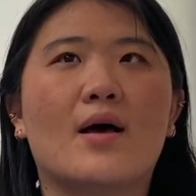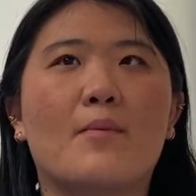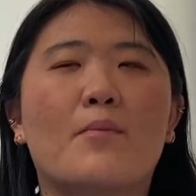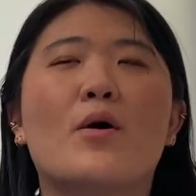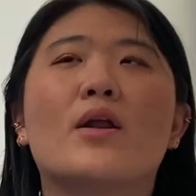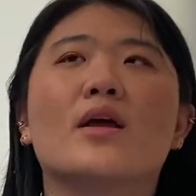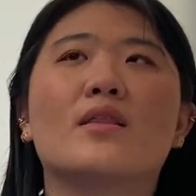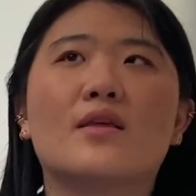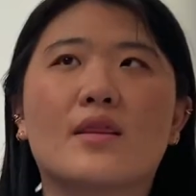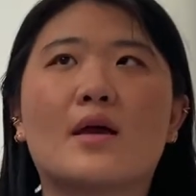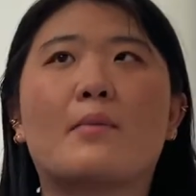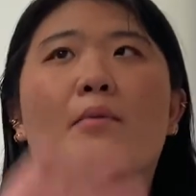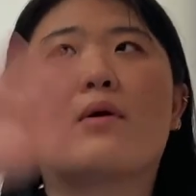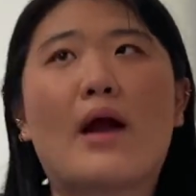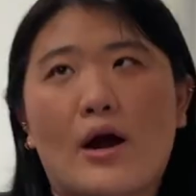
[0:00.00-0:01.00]
putting the
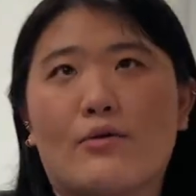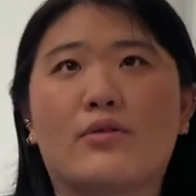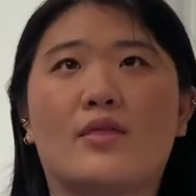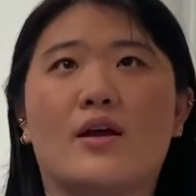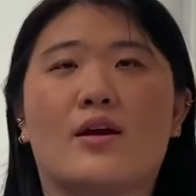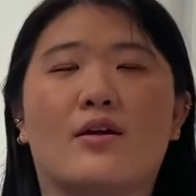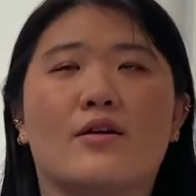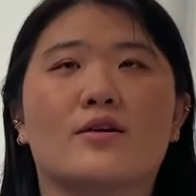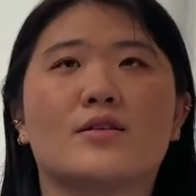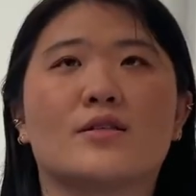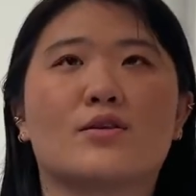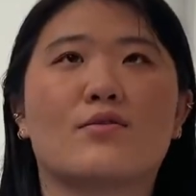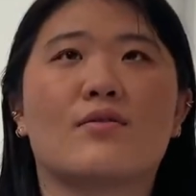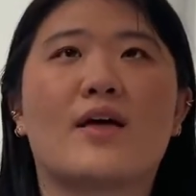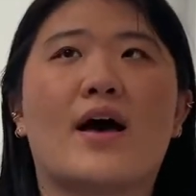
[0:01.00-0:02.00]
number out there
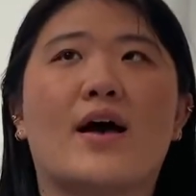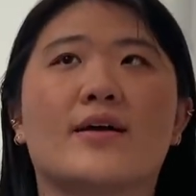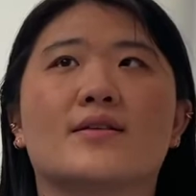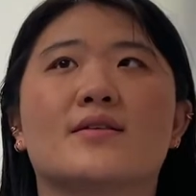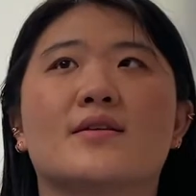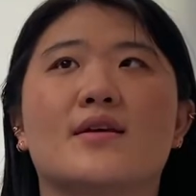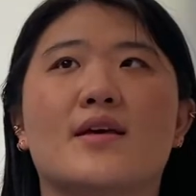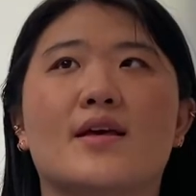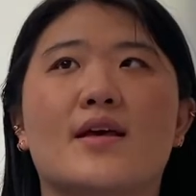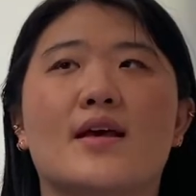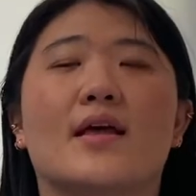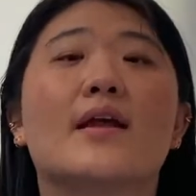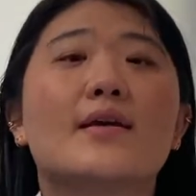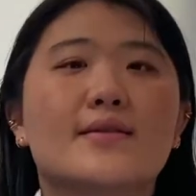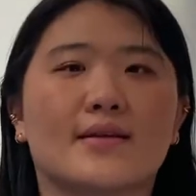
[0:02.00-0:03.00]
so that
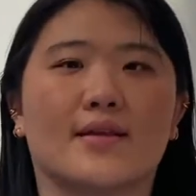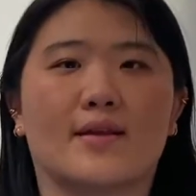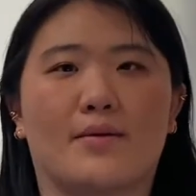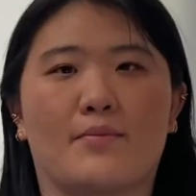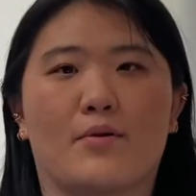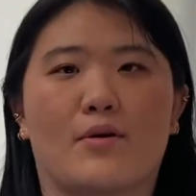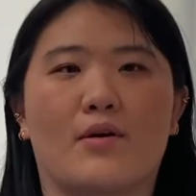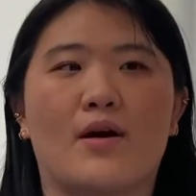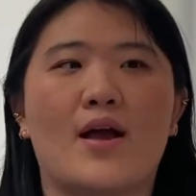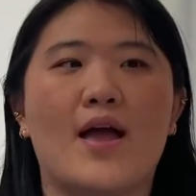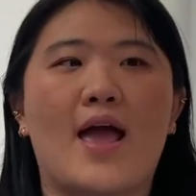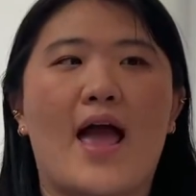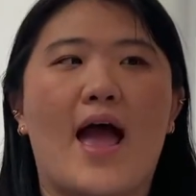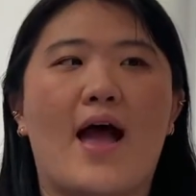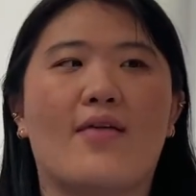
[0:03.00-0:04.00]
it is a number
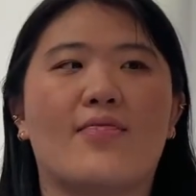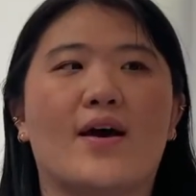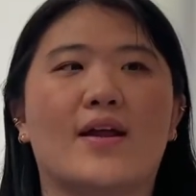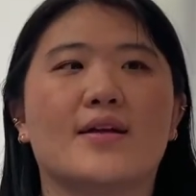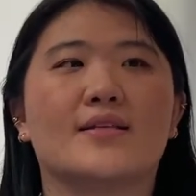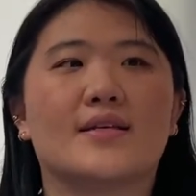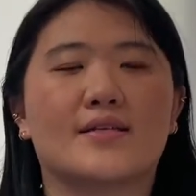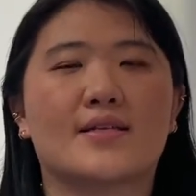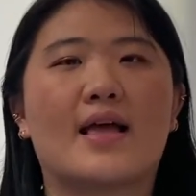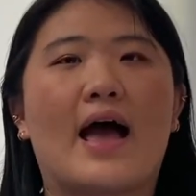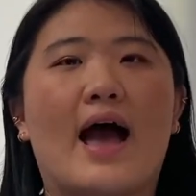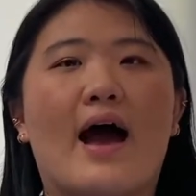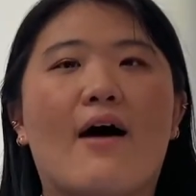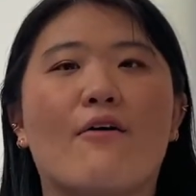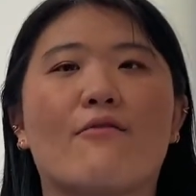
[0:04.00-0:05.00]
and that it doesn't
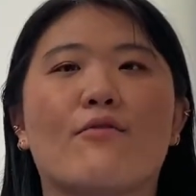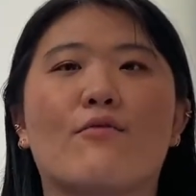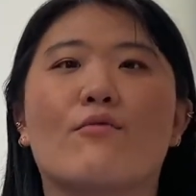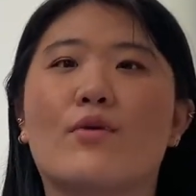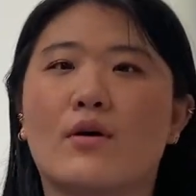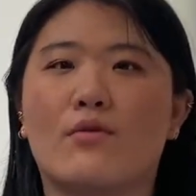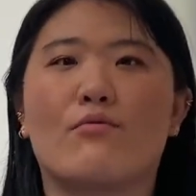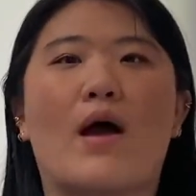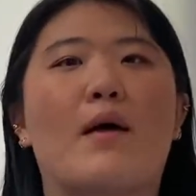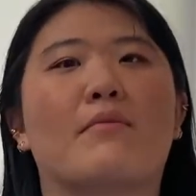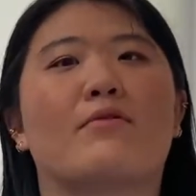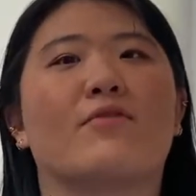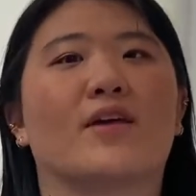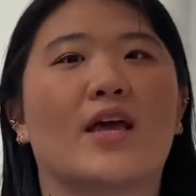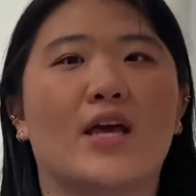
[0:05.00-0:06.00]
have real
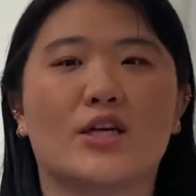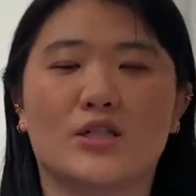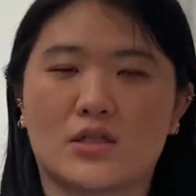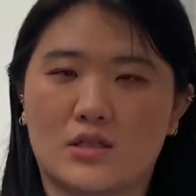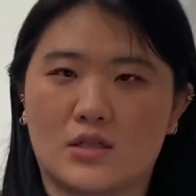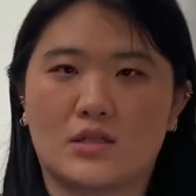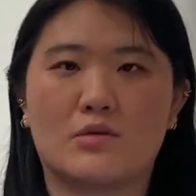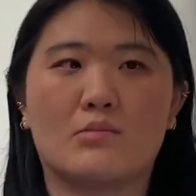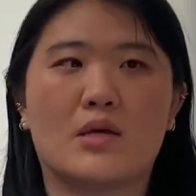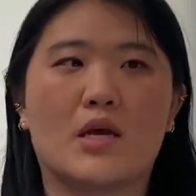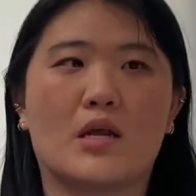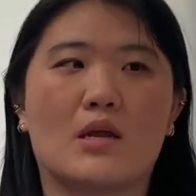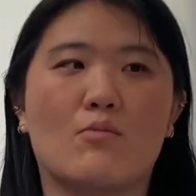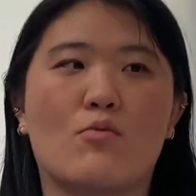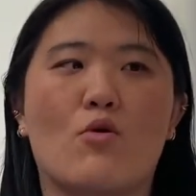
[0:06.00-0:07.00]
ramifications to me
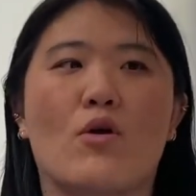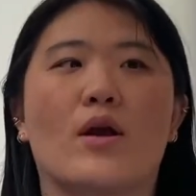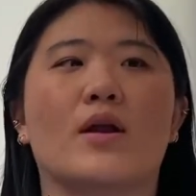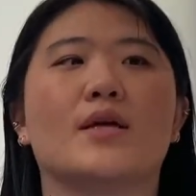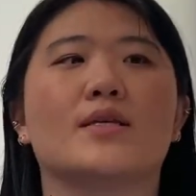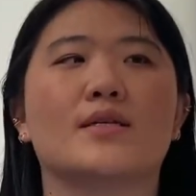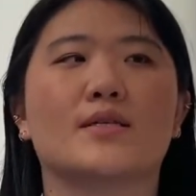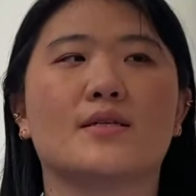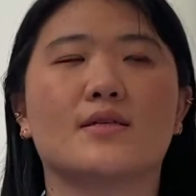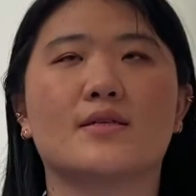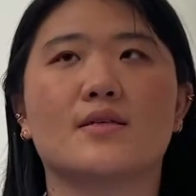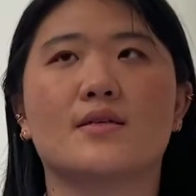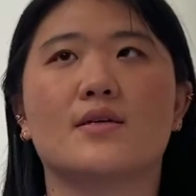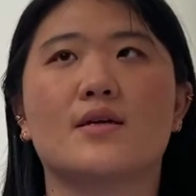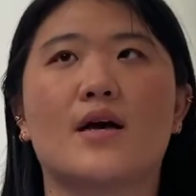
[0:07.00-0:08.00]
anymore,
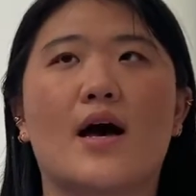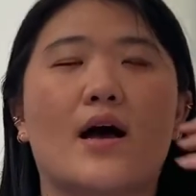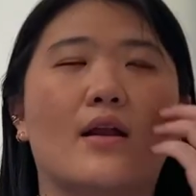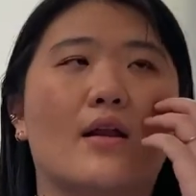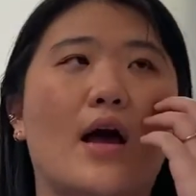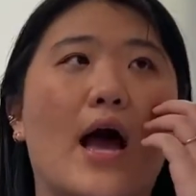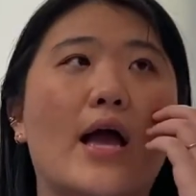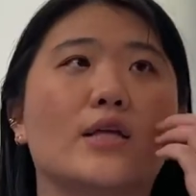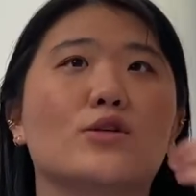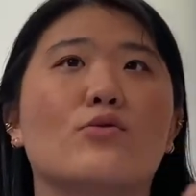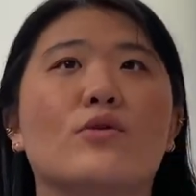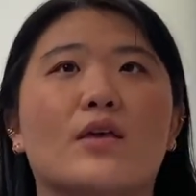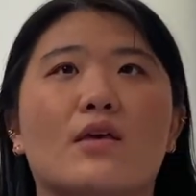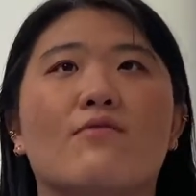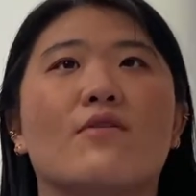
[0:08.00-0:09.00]
and I
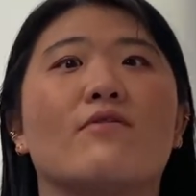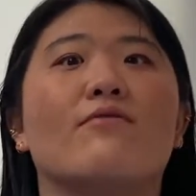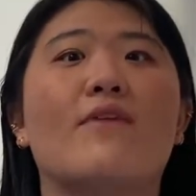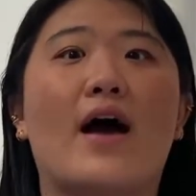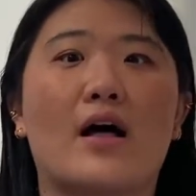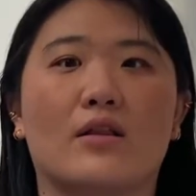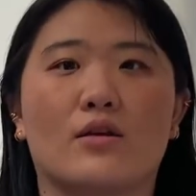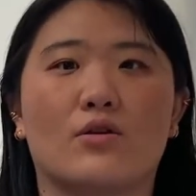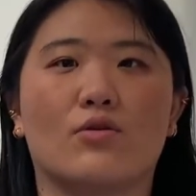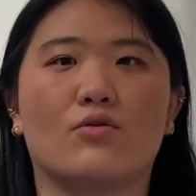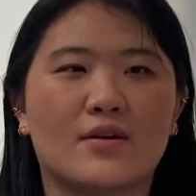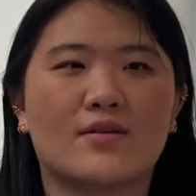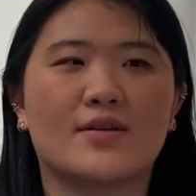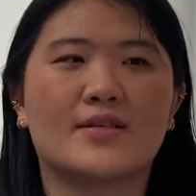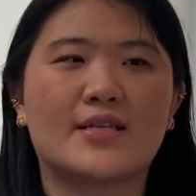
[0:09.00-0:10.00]
don't give it value. Those
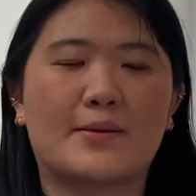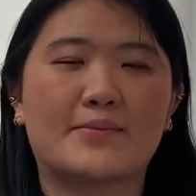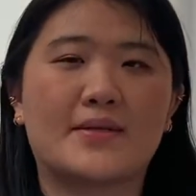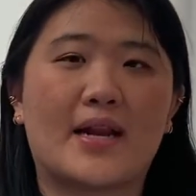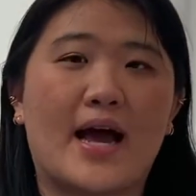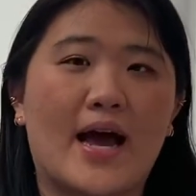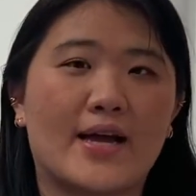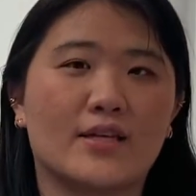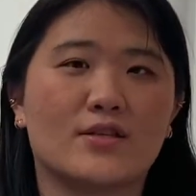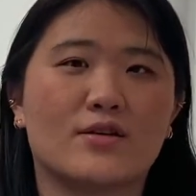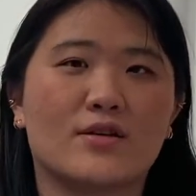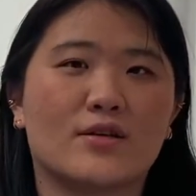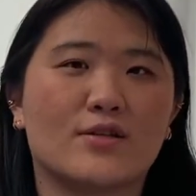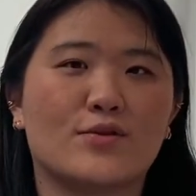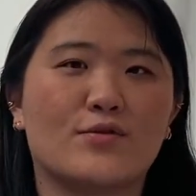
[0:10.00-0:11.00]
are the steps that I
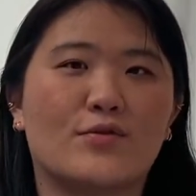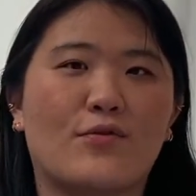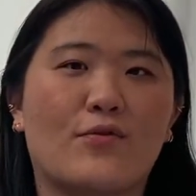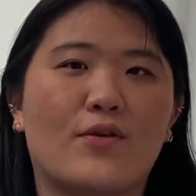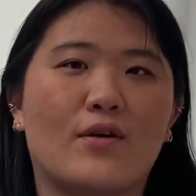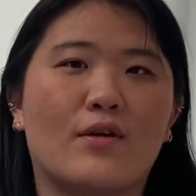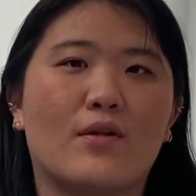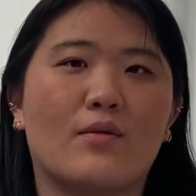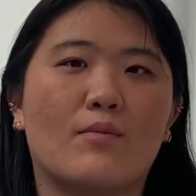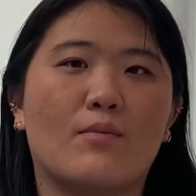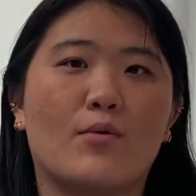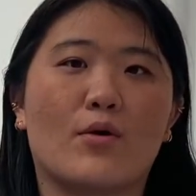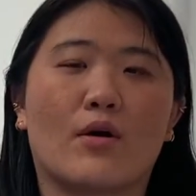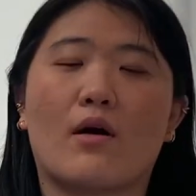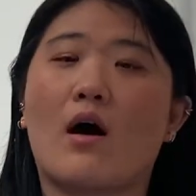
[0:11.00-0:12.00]
took to feel
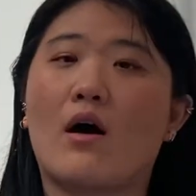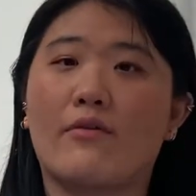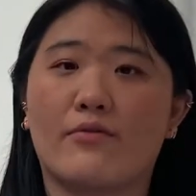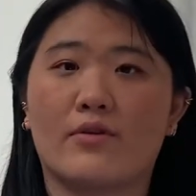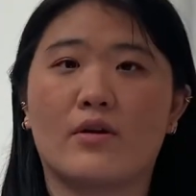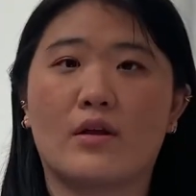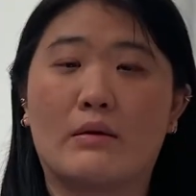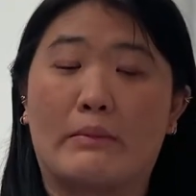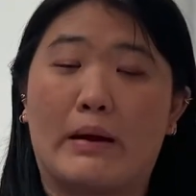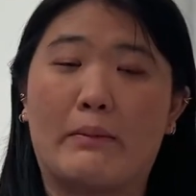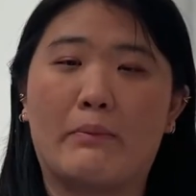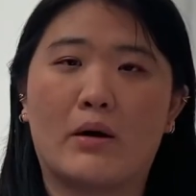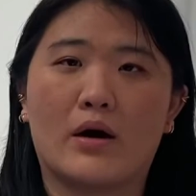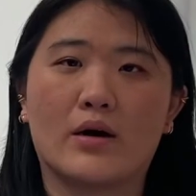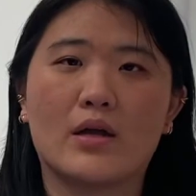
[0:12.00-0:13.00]
more confident in my
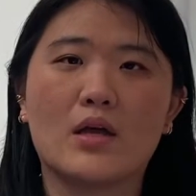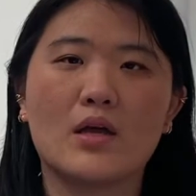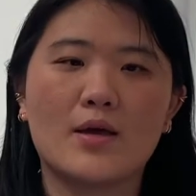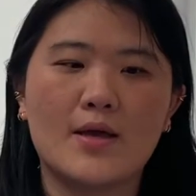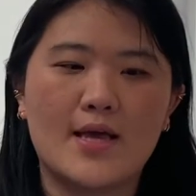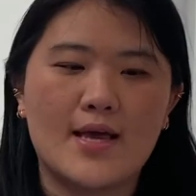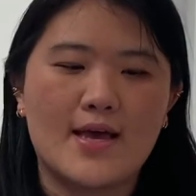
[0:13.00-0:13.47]
body.